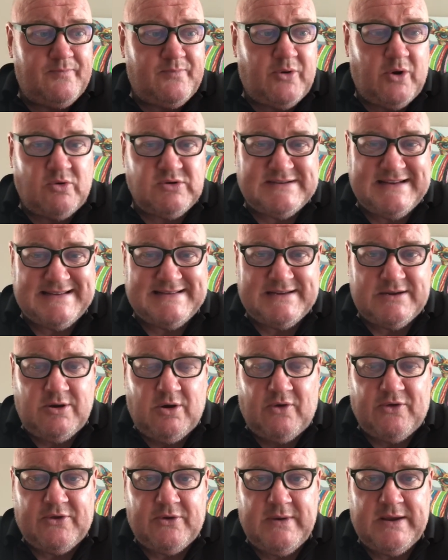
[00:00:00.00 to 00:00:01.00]
process to
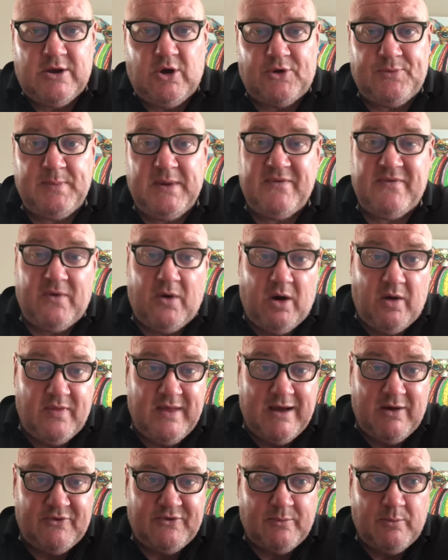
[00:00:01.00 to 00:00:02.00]
go through. It cost me
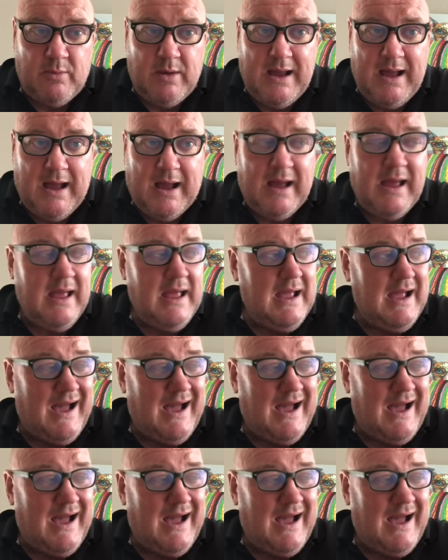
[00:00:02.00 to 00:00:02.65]
4,000 baht.